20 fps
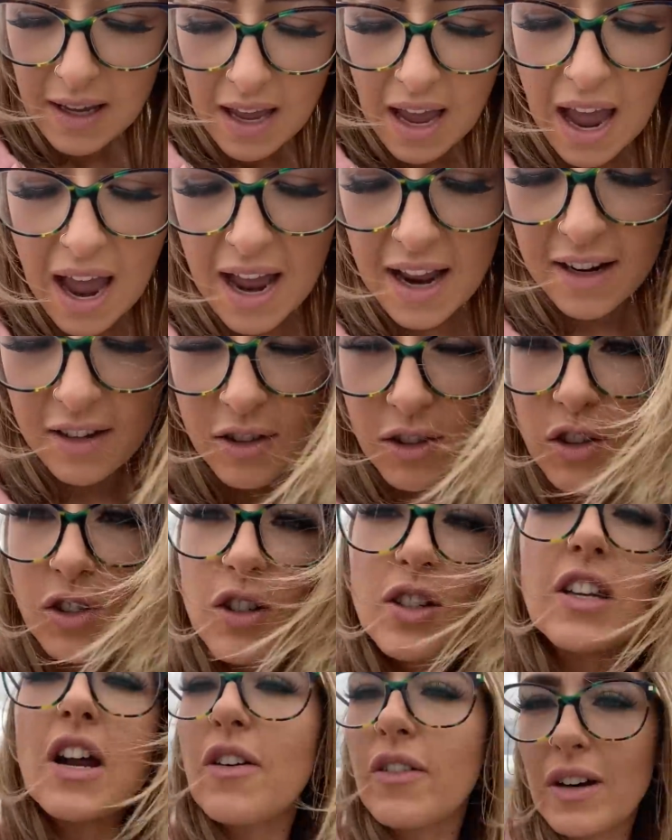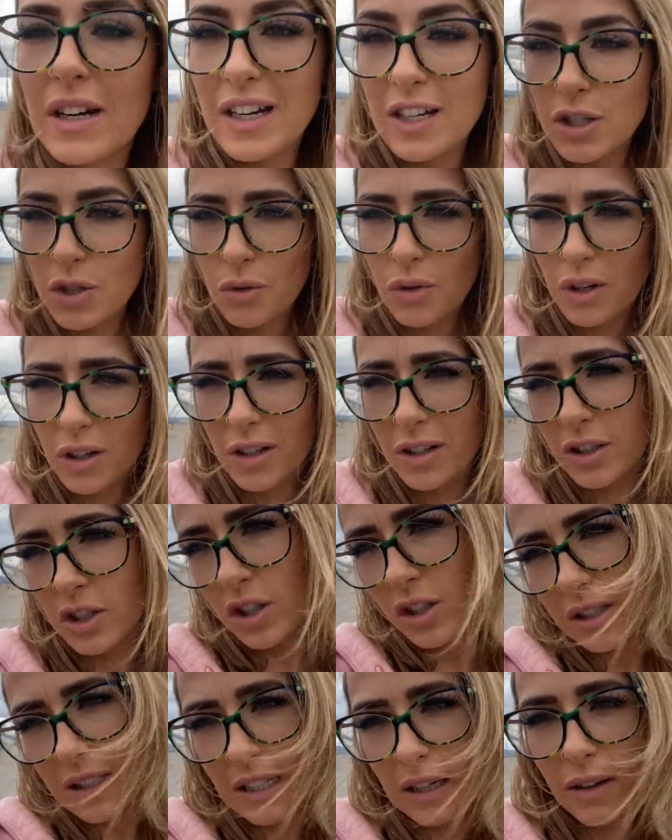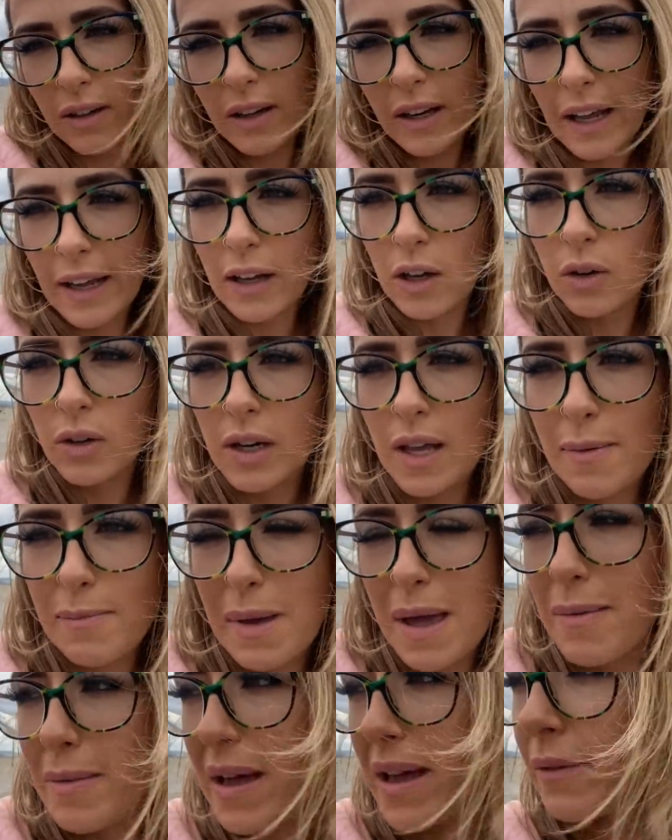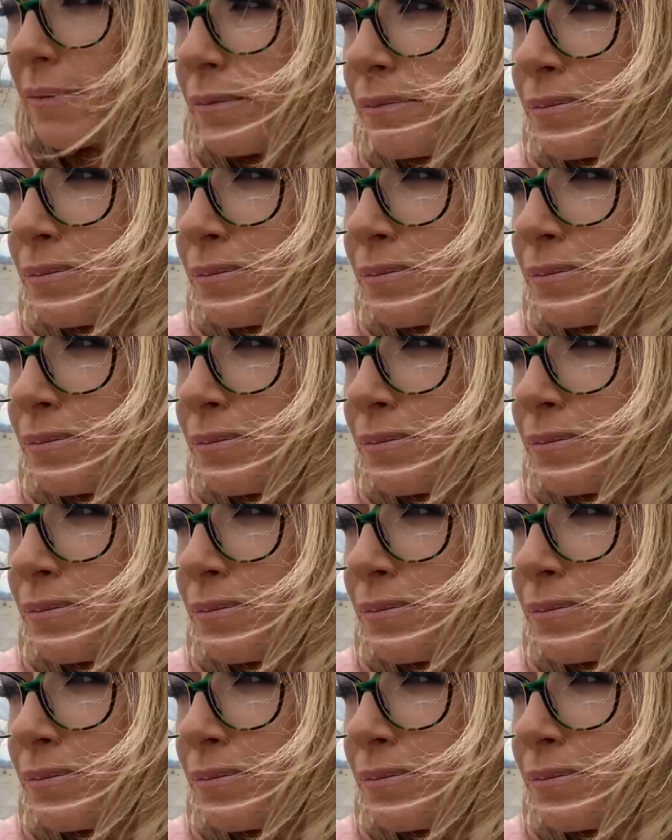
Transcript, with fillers: and just not really sure because she's still like only a baby.